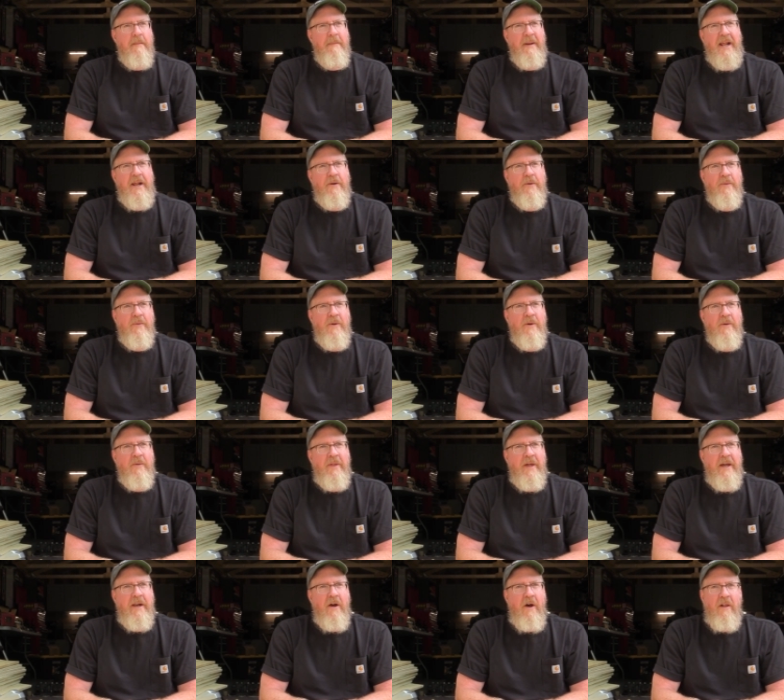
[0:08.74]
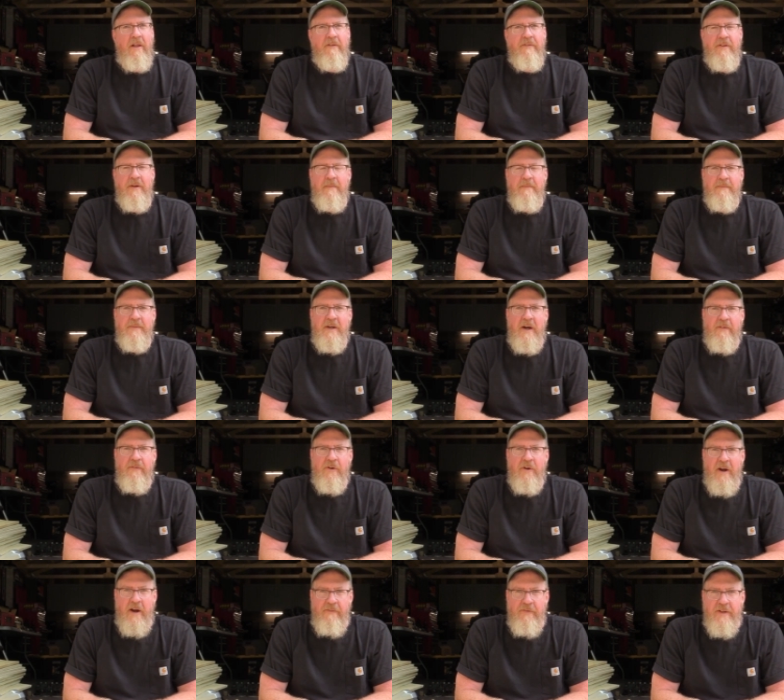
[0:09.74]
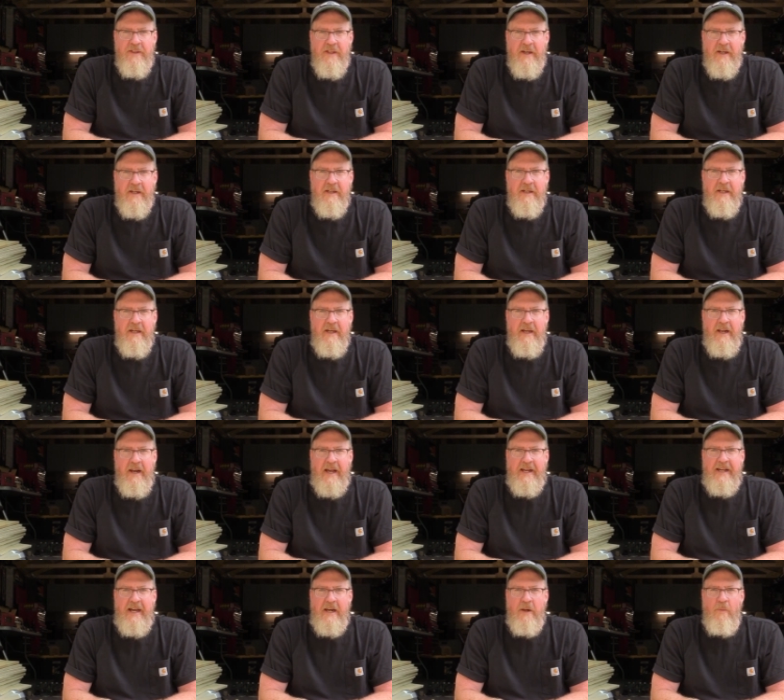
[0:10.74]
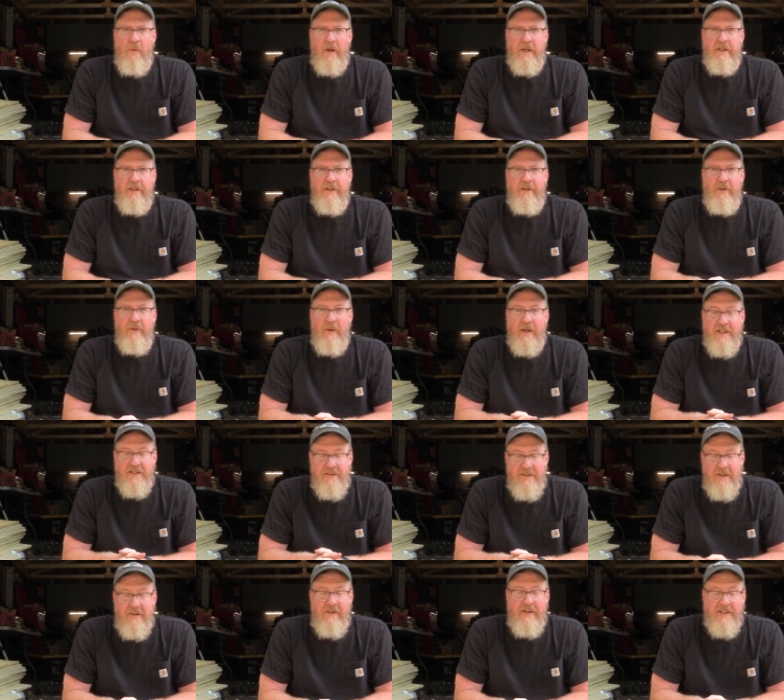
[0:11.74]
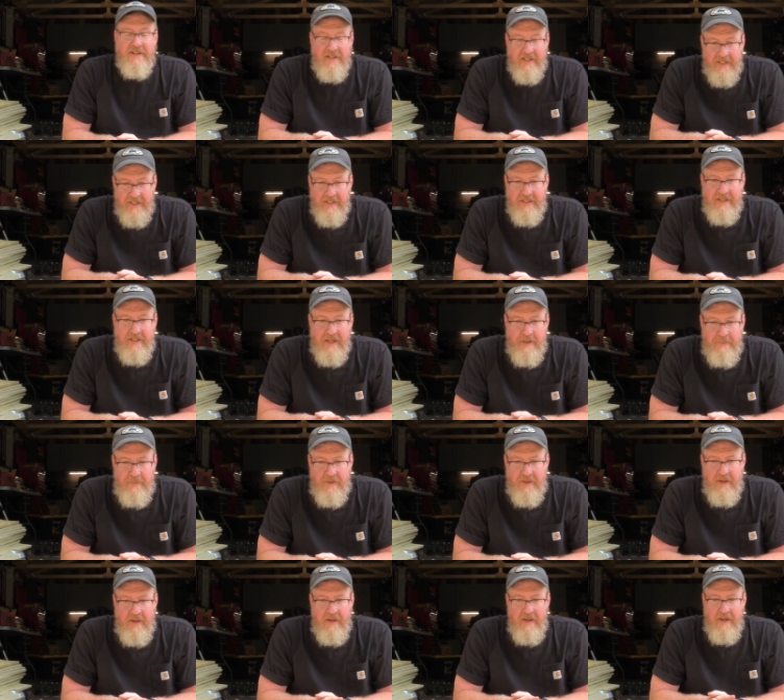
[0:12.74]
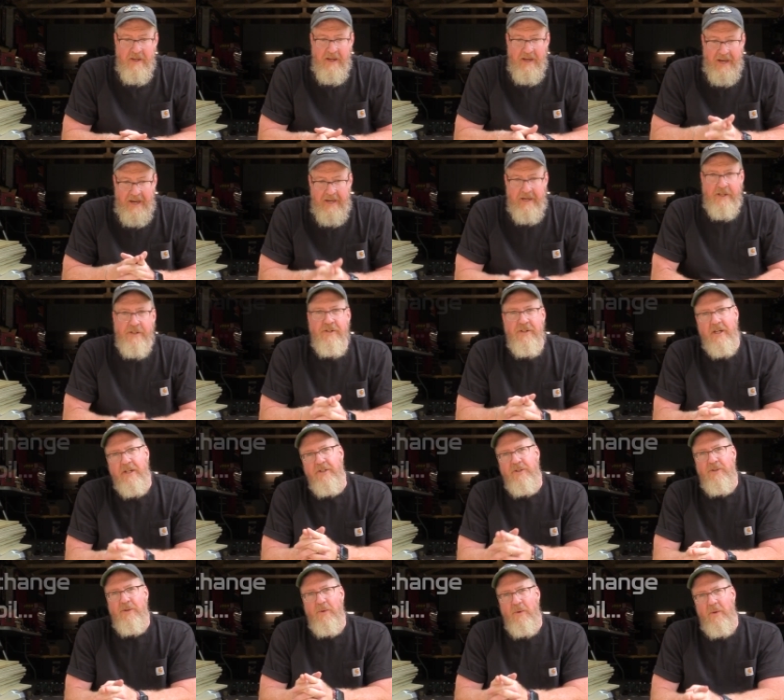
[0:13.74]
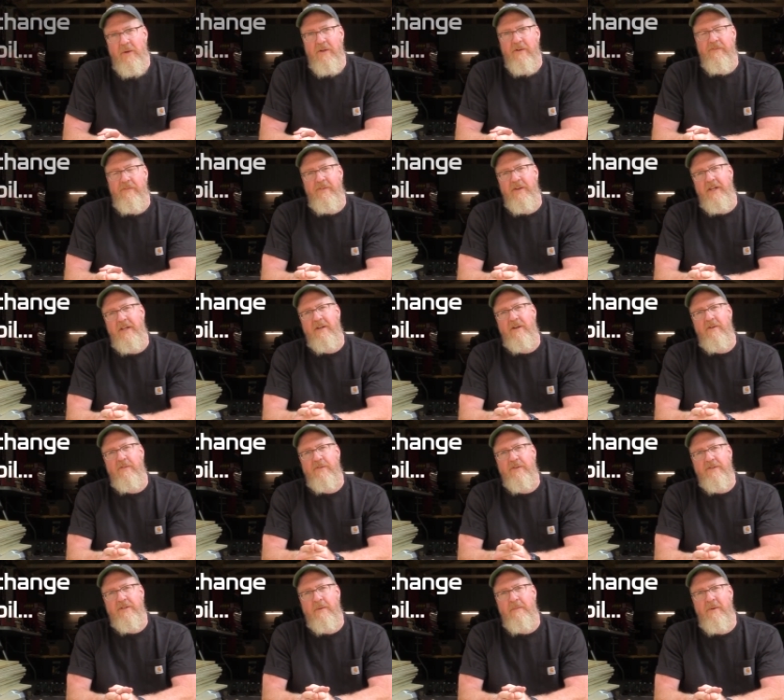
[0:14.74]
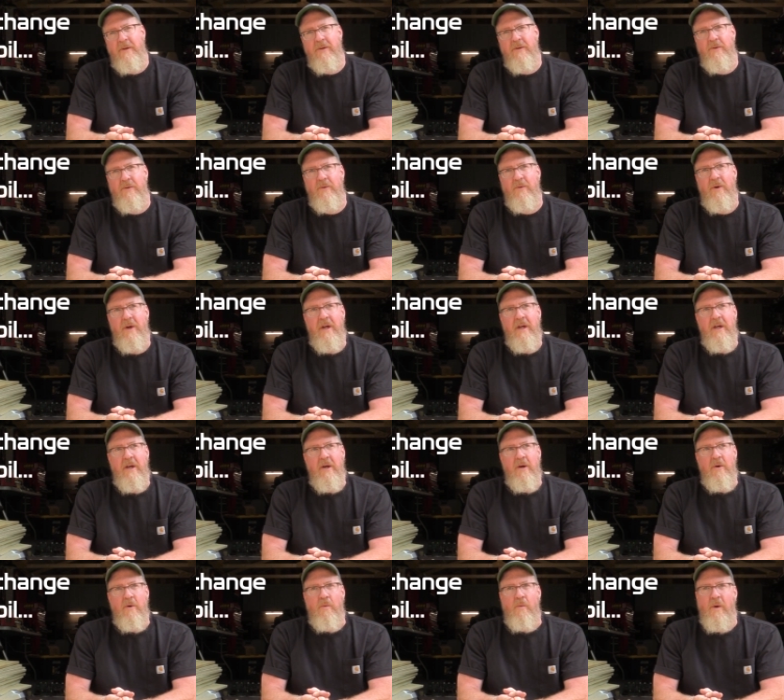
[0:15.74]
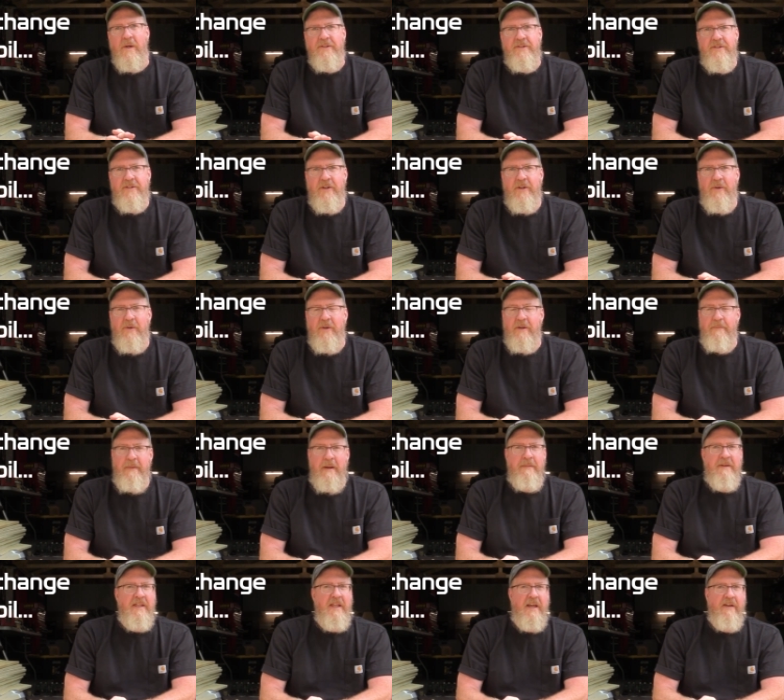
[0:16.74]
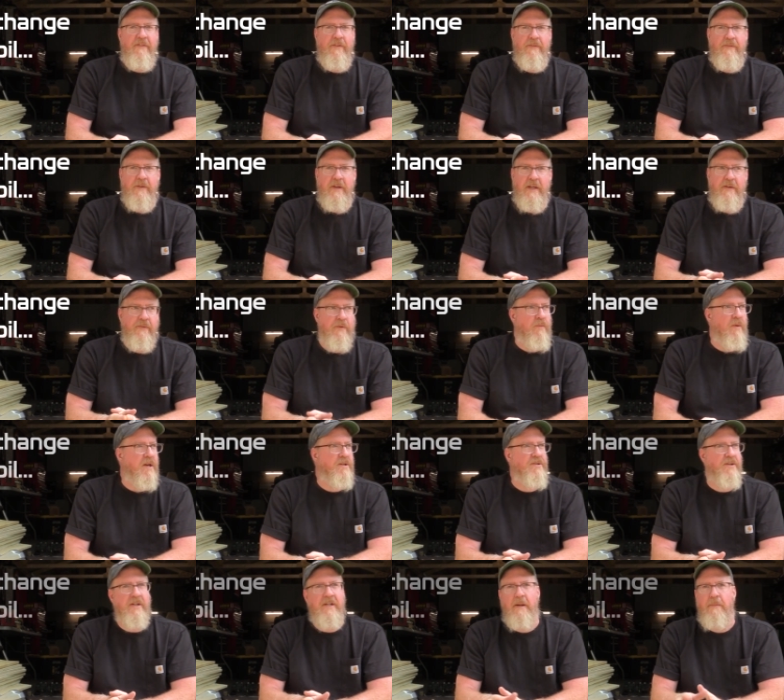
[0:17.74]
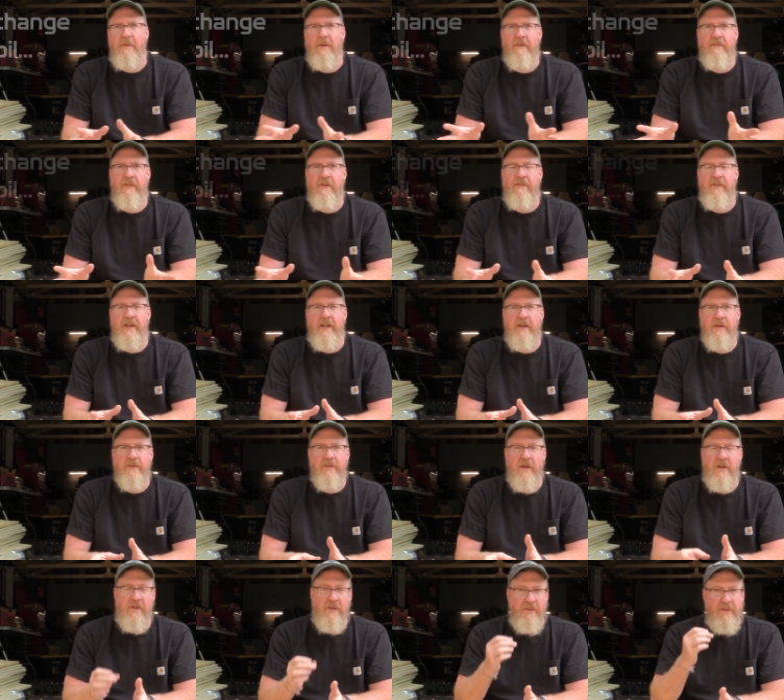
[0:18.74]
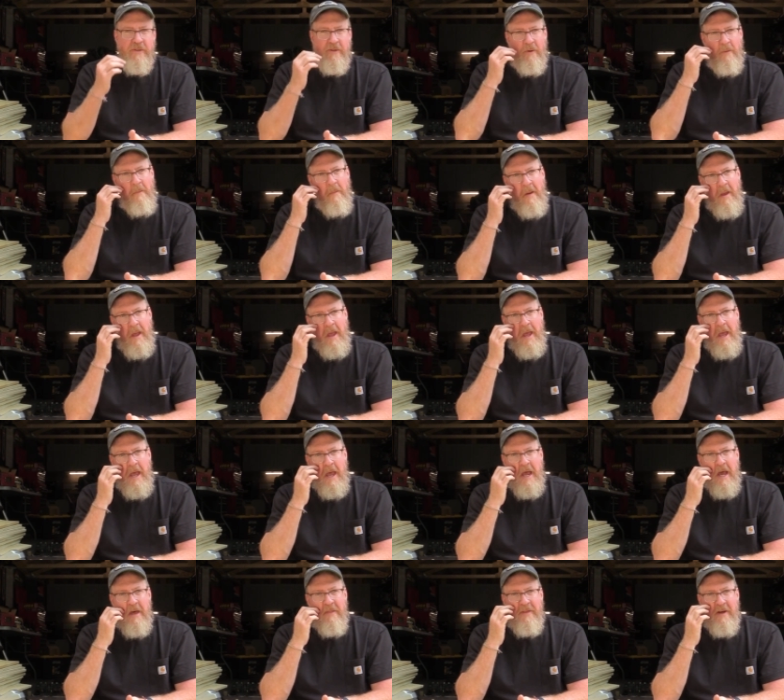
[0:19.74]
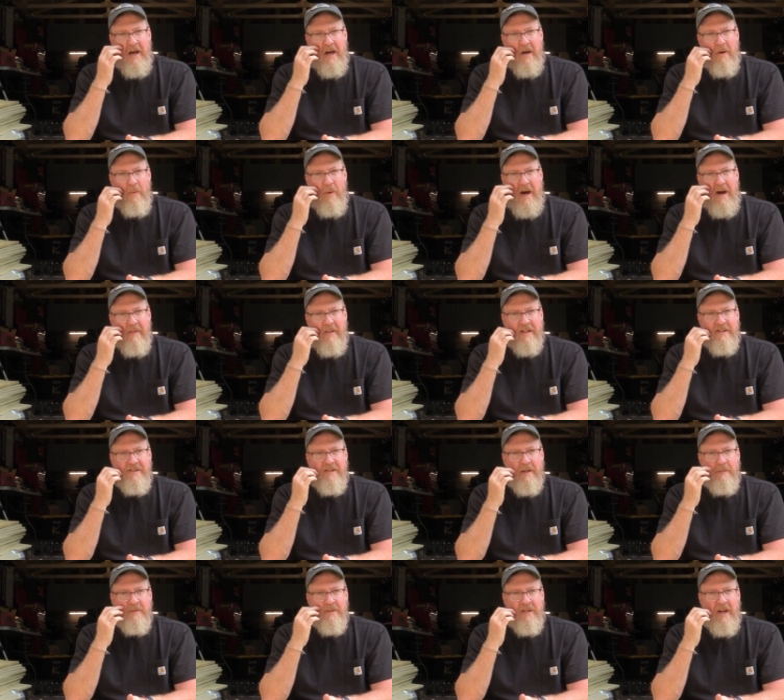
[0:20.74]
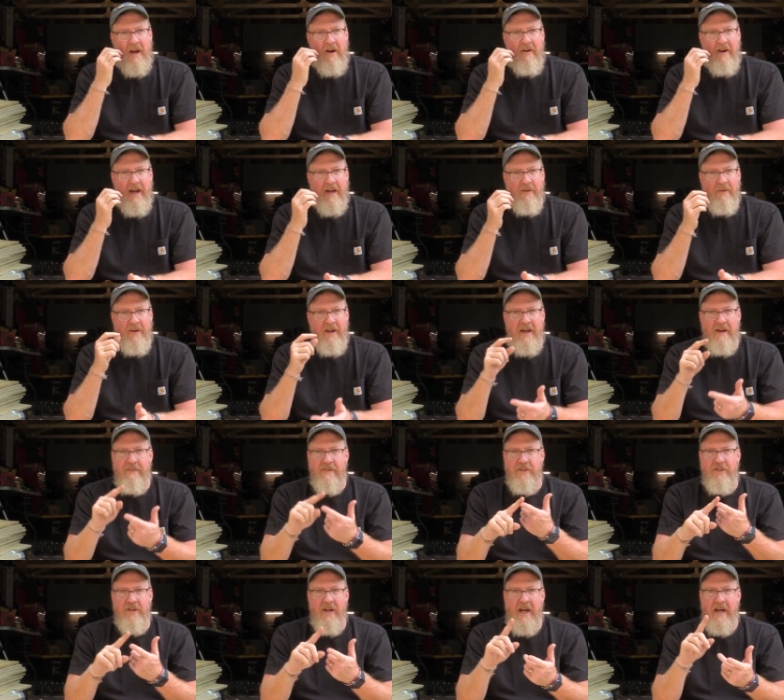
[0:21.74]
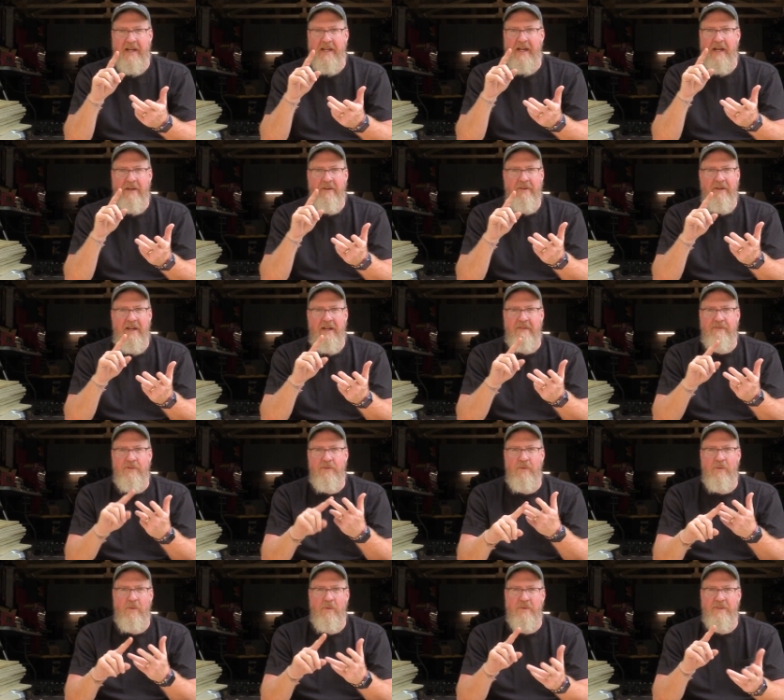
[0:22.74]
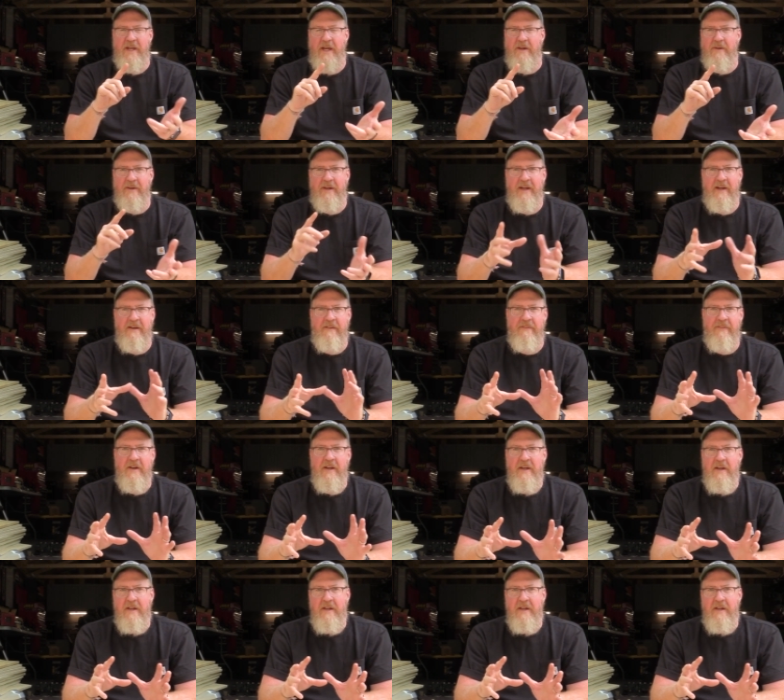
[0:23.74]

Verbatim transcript: but I don't know that all of them cover everything. And I kind of wanted to do a seriously in-depth how to change your oil video for someone who wants to do it. Maybe they've even watched a couple of the videos on YouTube and thought, wow, that seems scary. I don't have a jack. I don't have tools. I don't have